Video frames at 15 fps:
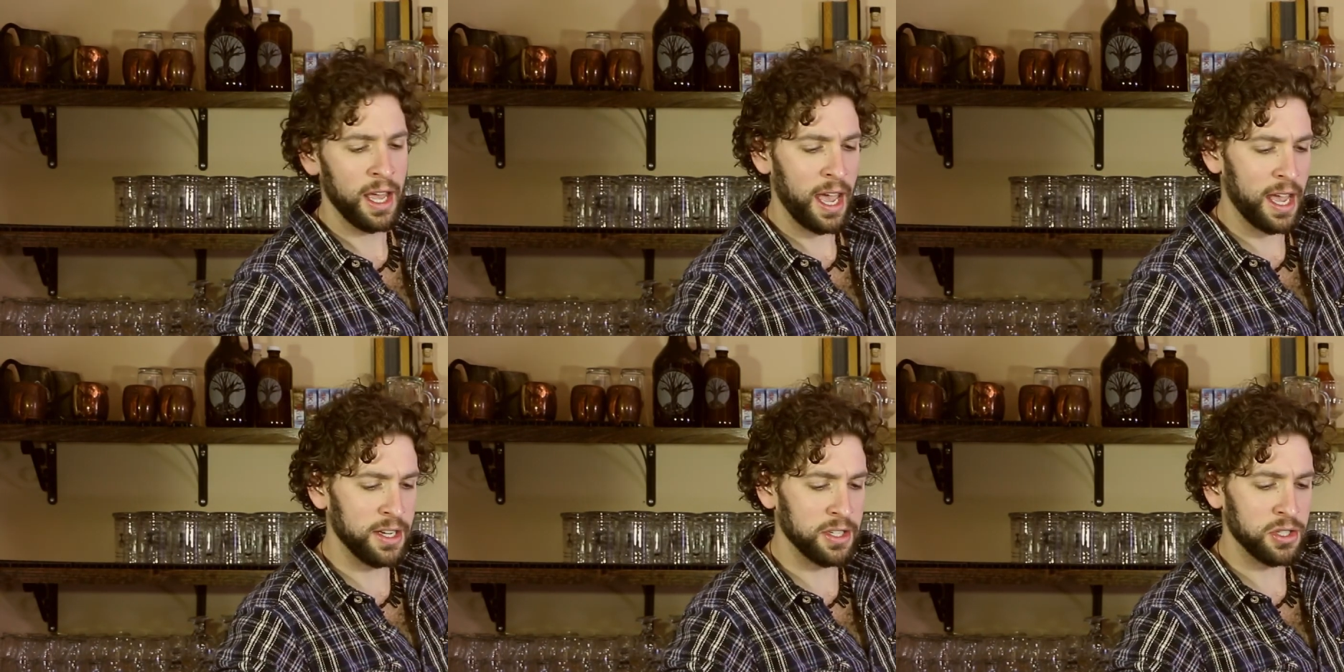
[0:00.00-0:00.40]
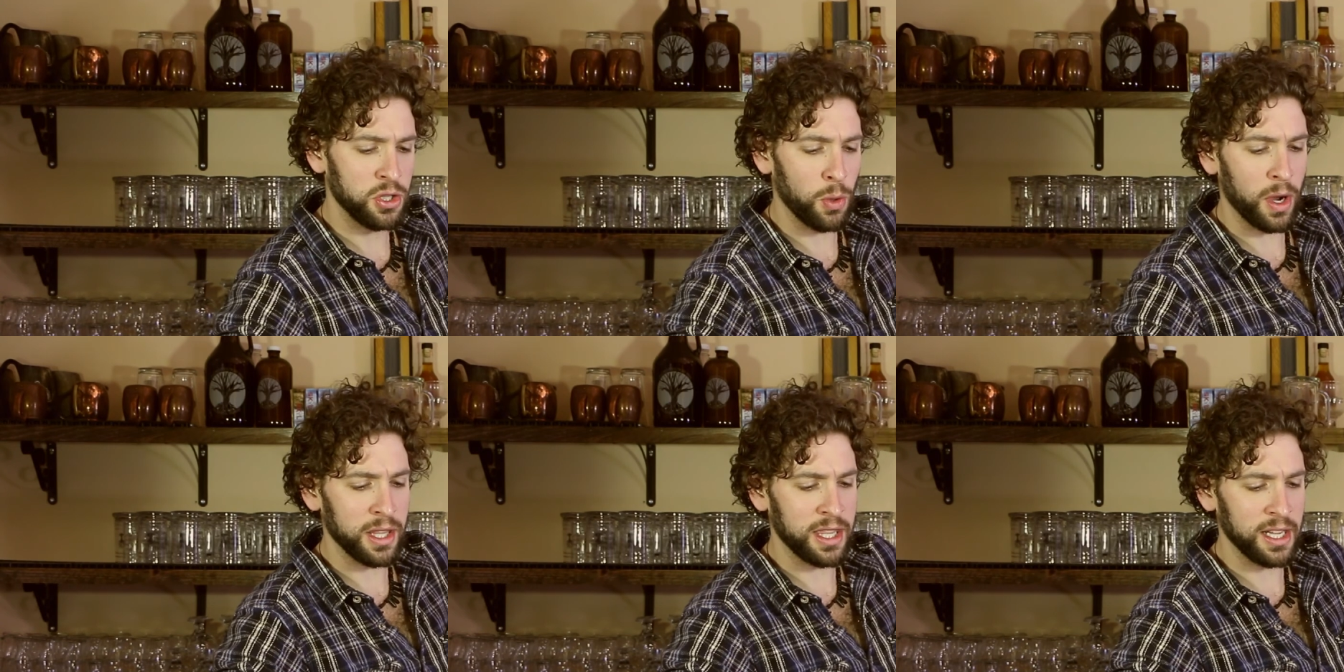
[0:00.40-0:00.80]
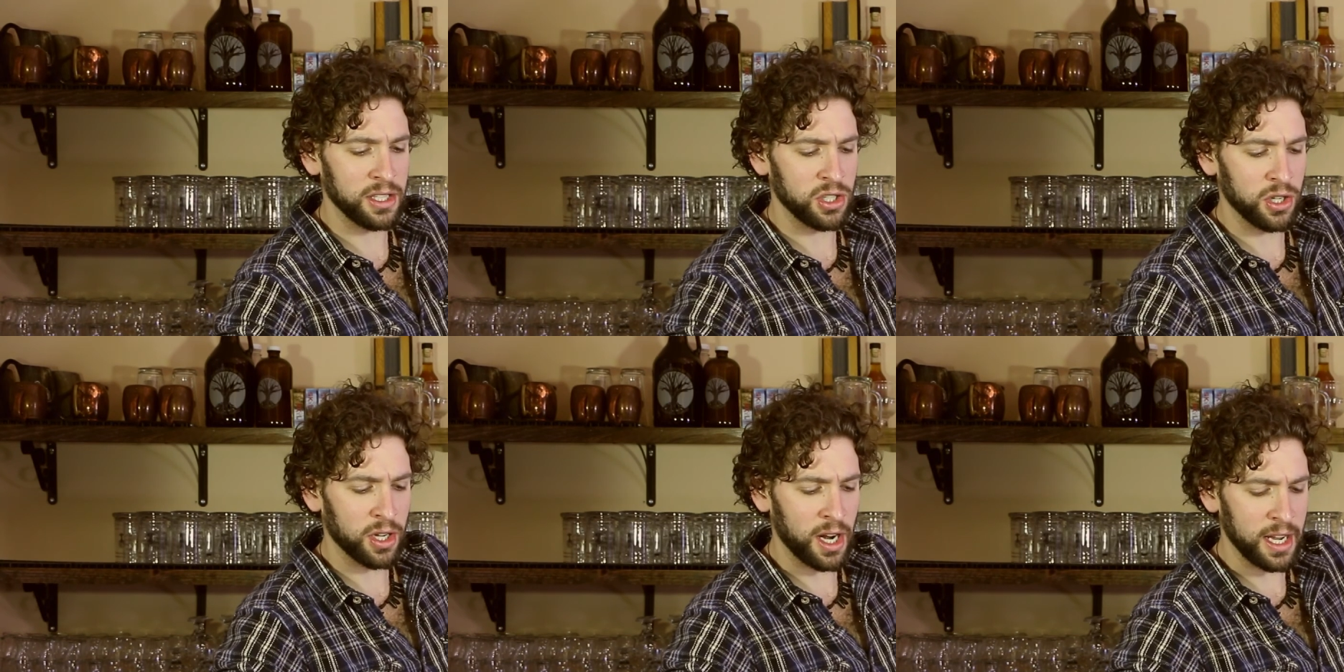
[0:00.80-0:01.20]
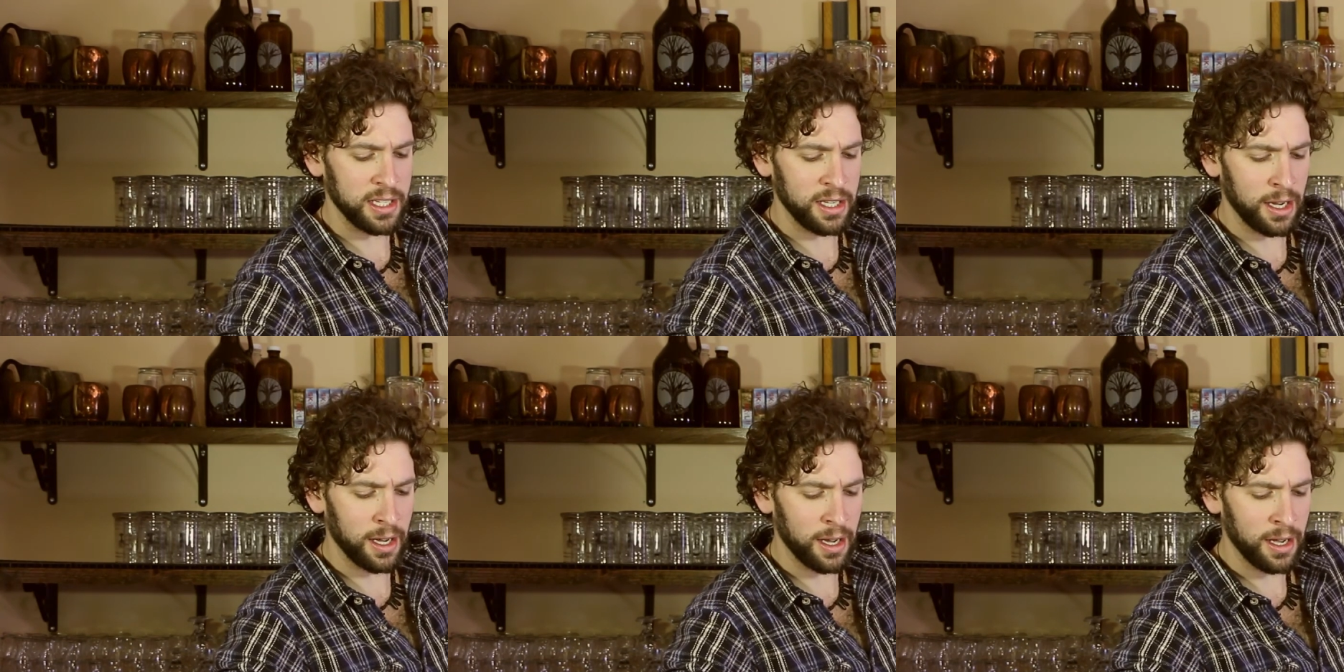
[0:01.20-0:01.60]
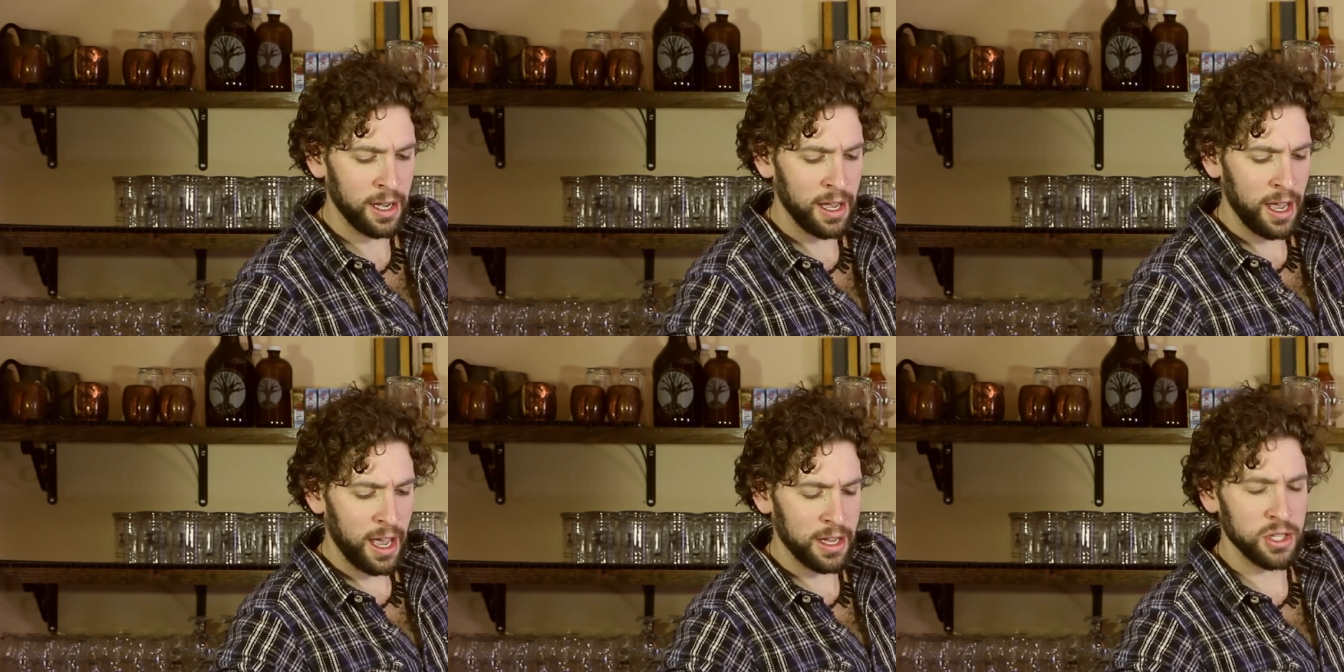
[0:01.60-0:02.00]
And do I think it's a good idea?
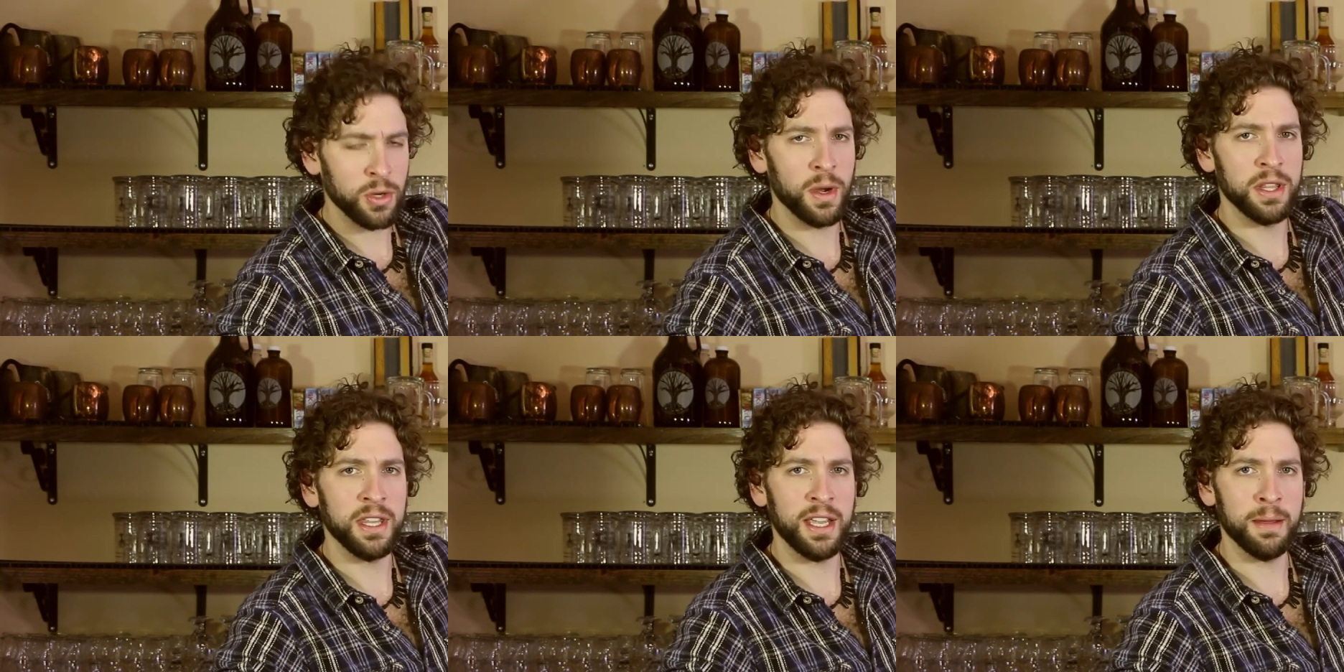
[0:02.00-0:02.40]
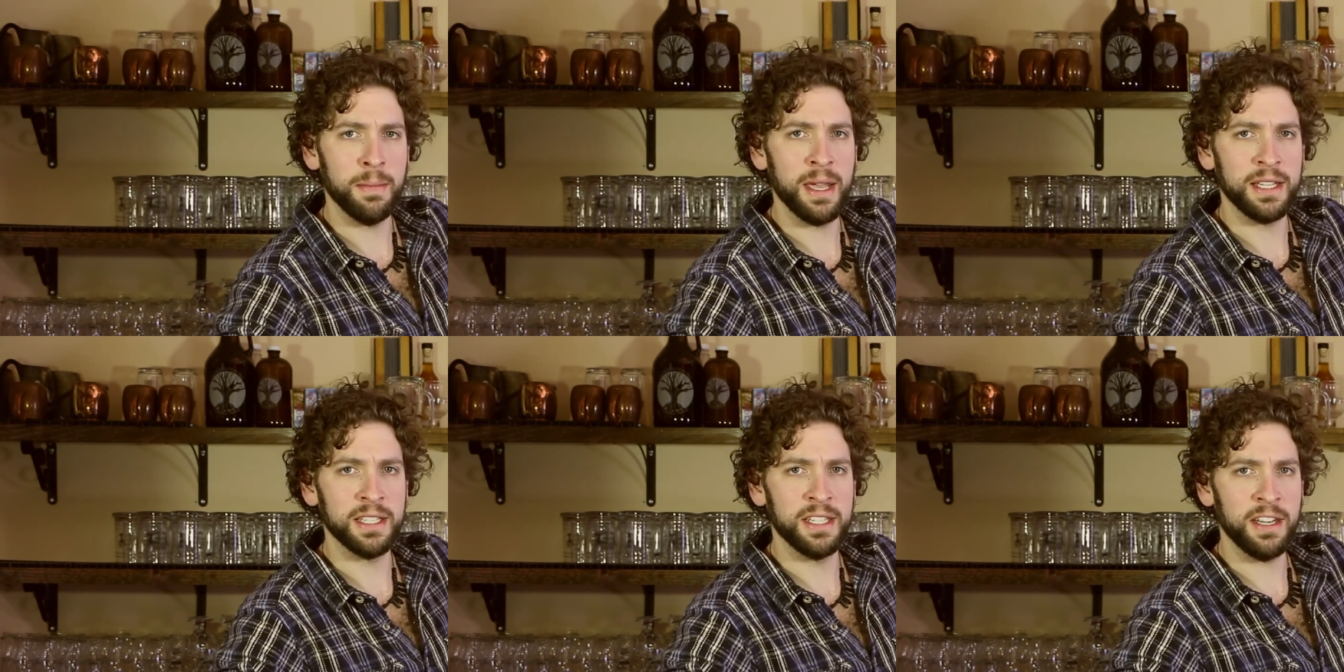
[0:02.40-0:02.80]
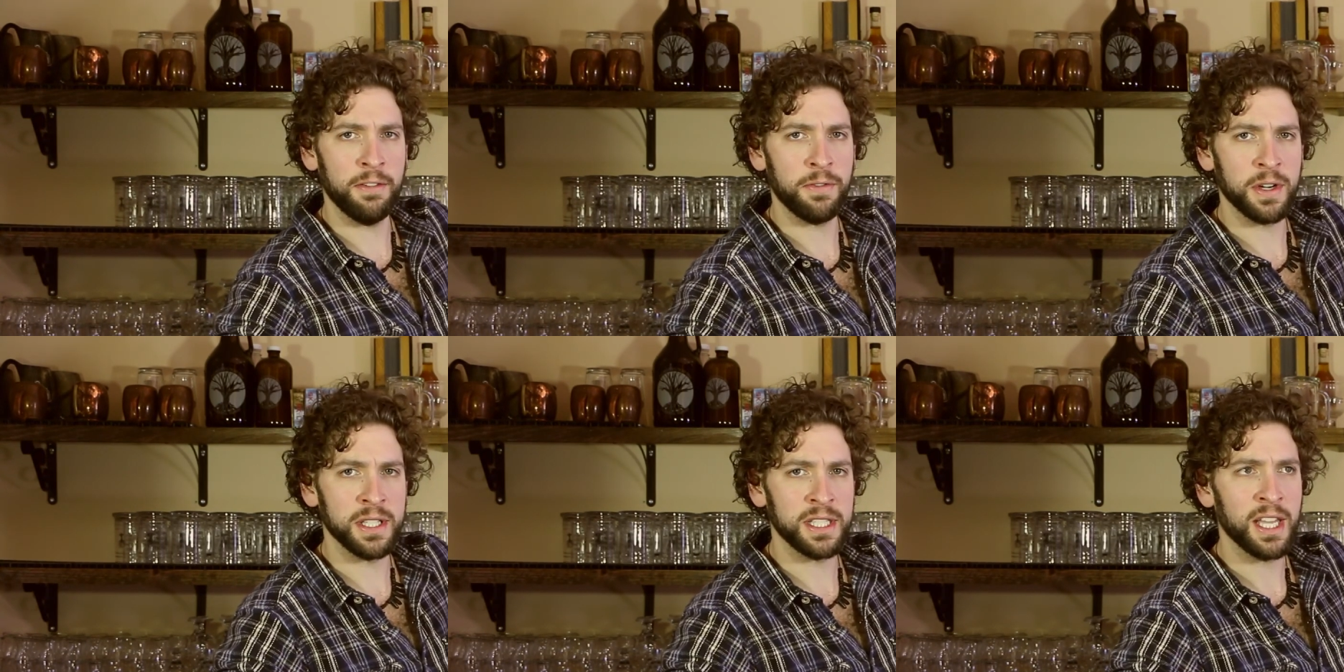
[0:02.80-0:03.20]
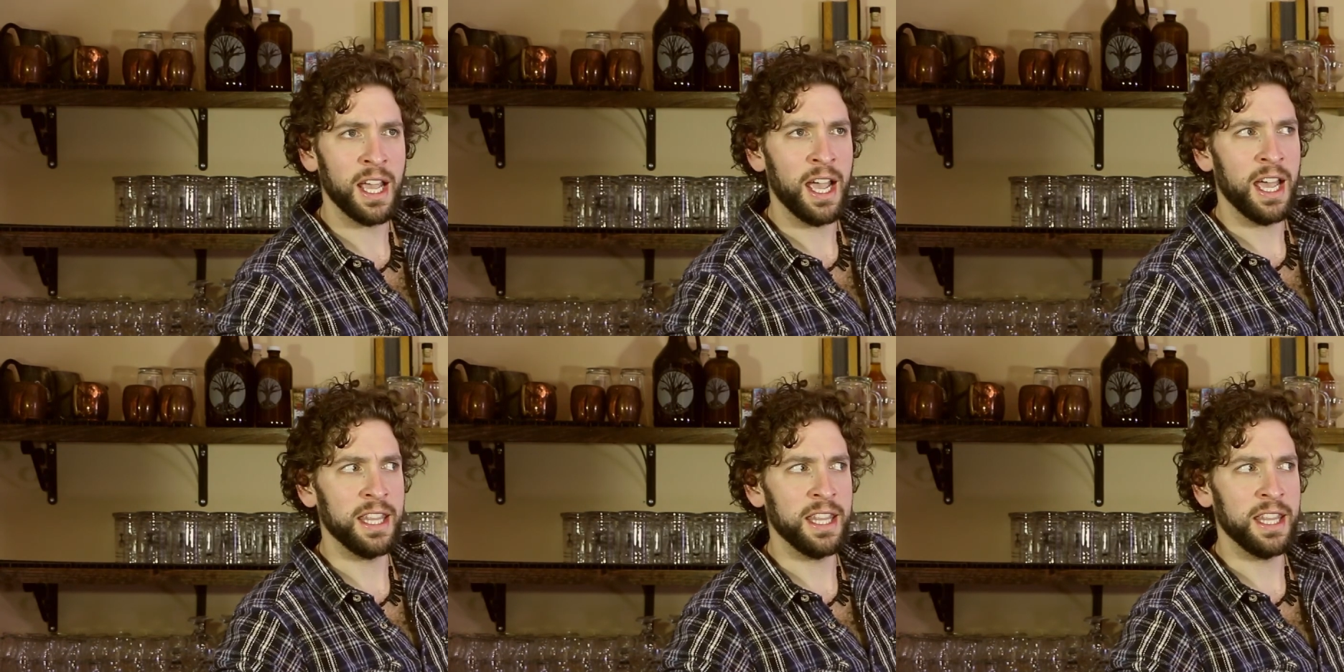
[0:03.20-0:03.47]
And do I think it makes a difference?